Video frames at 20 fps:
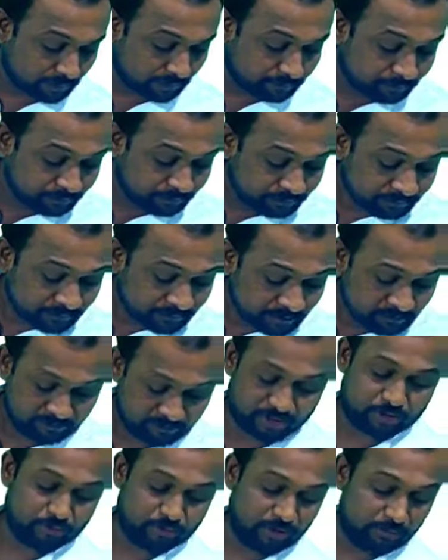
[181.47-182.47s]
for them.
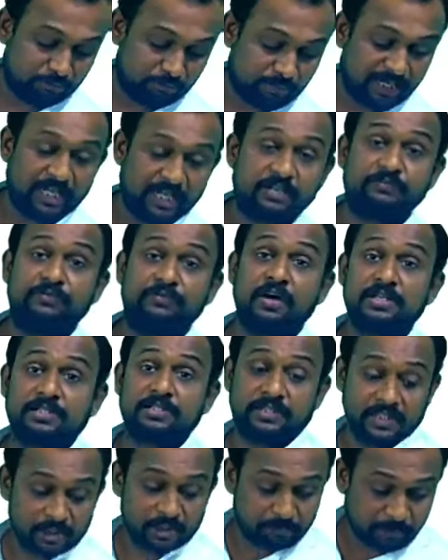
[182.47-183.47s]
First one,
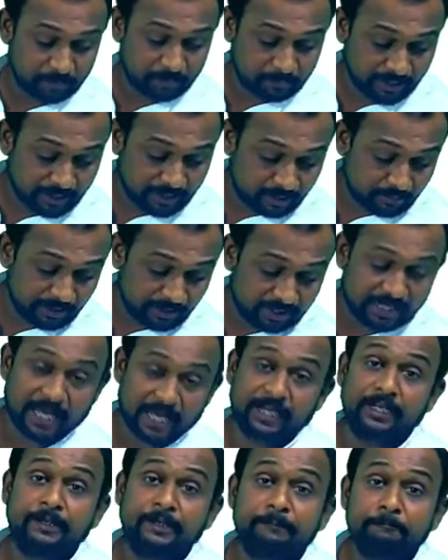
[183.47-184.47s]
breakfast is prepared by
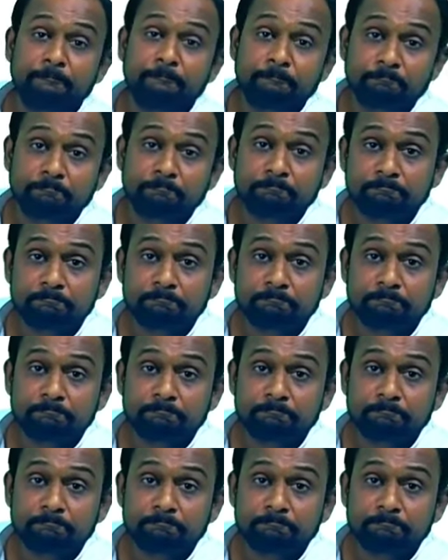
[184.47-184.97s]
Gary.